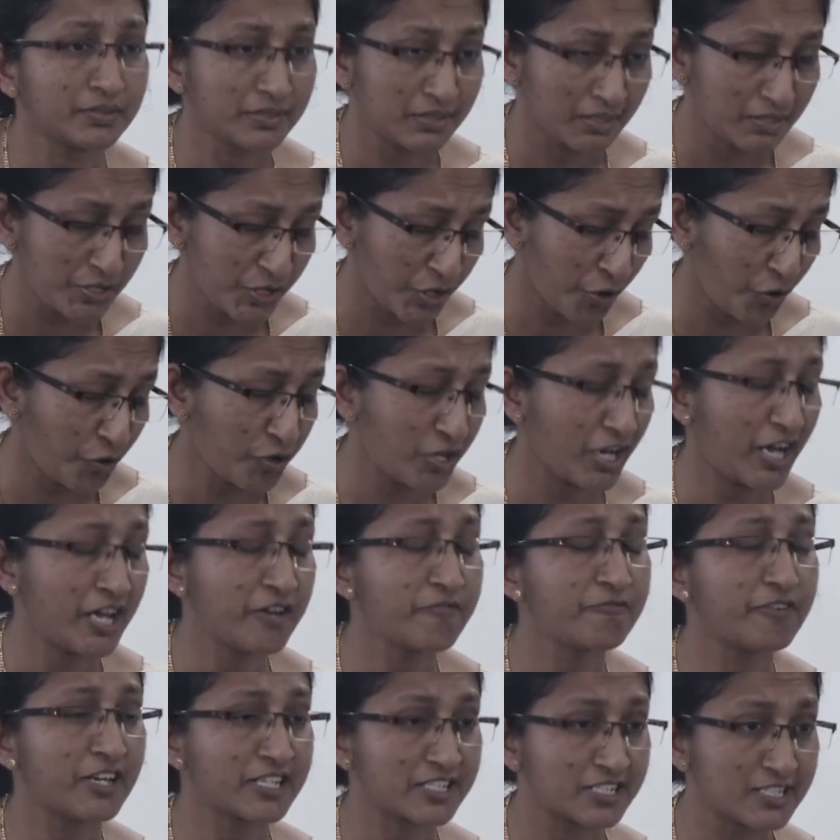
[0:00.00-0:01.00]
your life
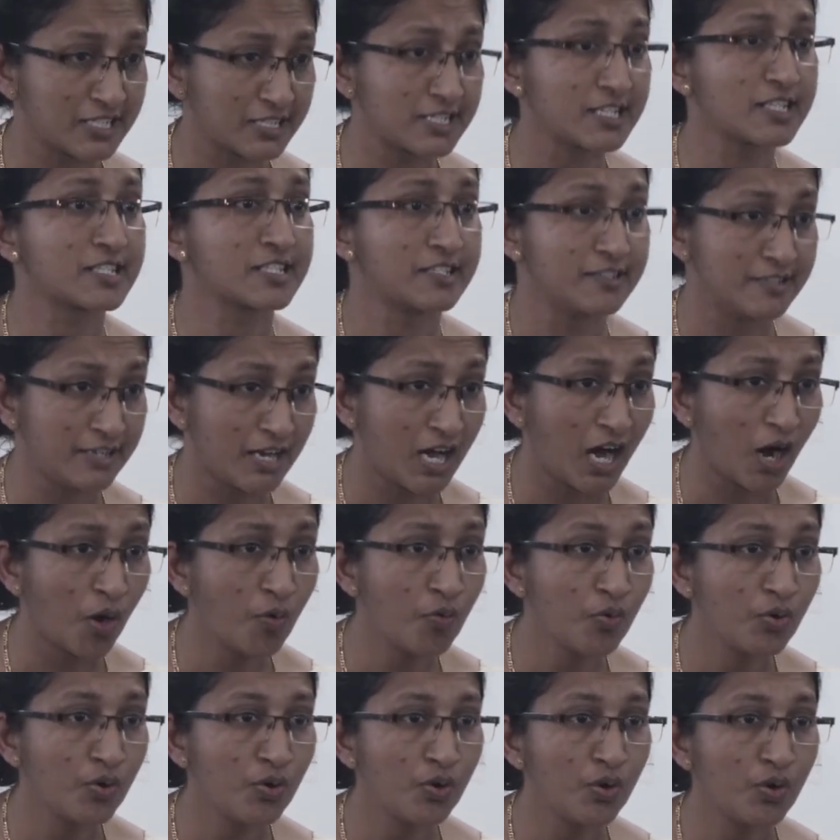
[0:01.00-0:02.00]
as it is now,
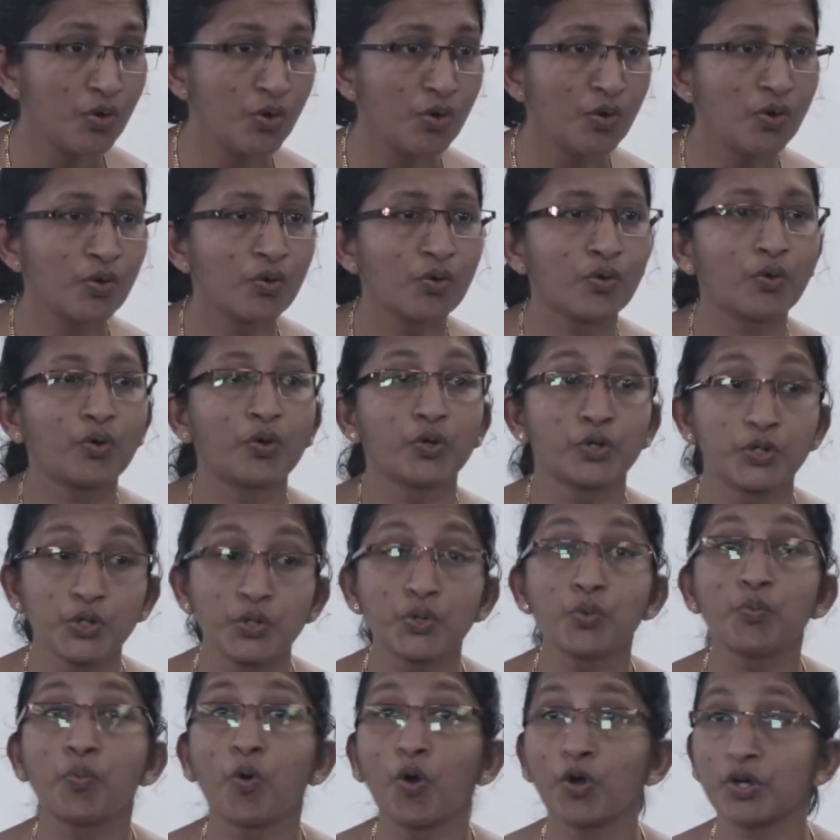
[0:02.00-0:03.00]
or do you
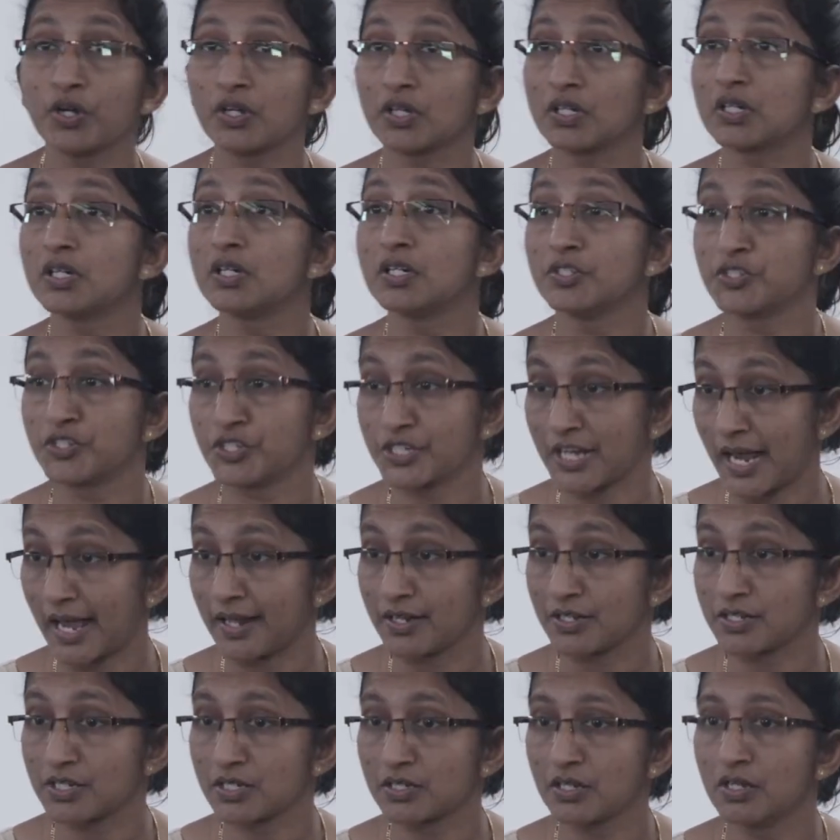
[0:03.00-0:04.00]
want a
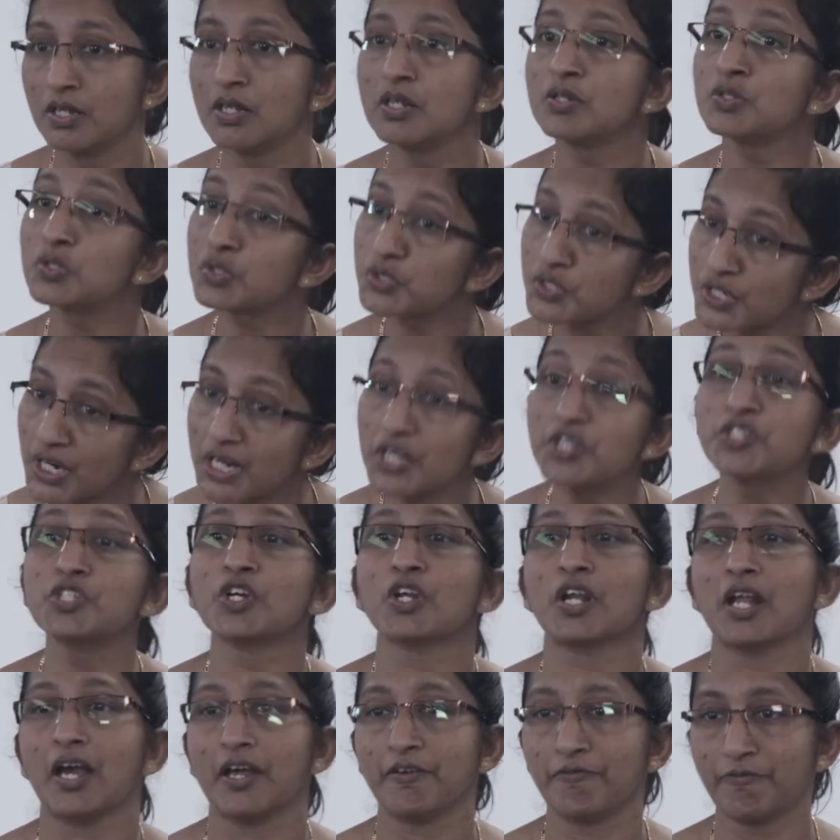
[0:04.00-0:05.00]
chance to change your
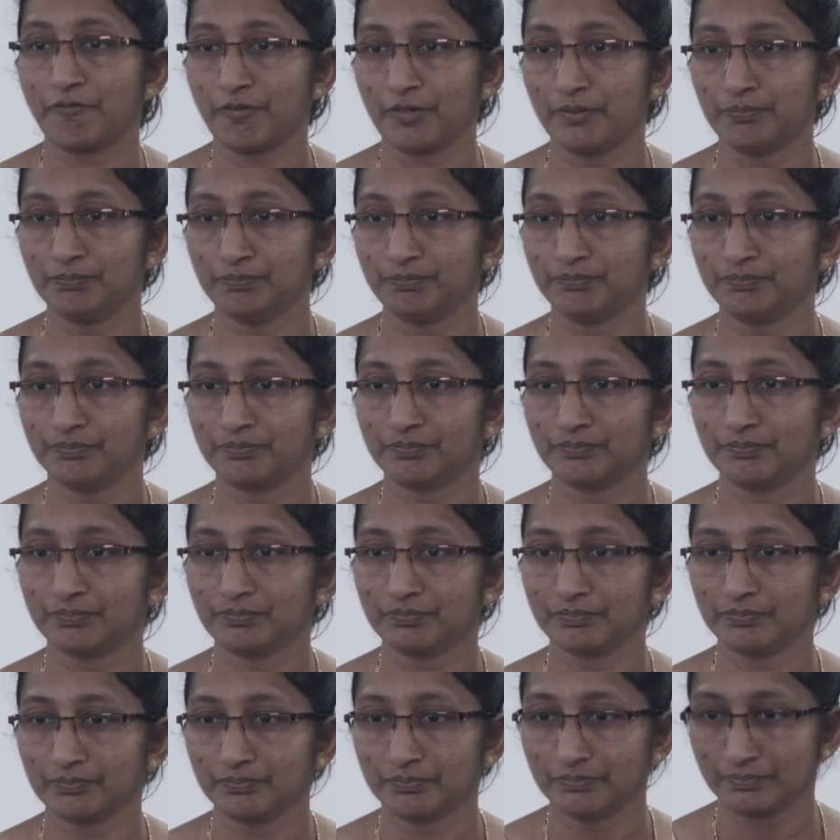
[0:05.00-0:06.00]
life?
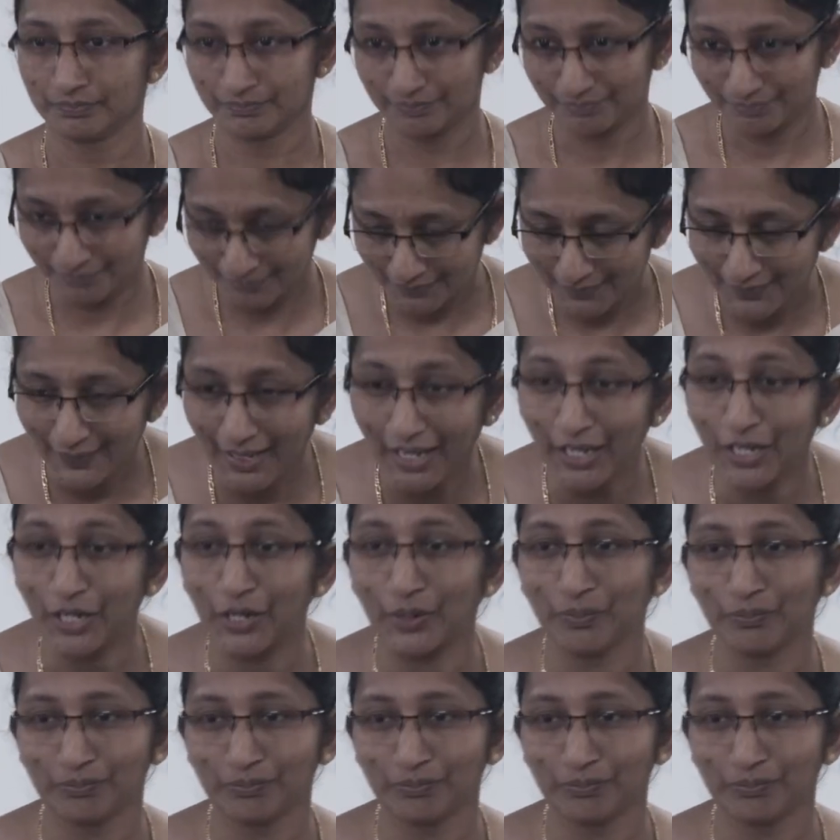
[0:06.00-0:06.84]
Thank you.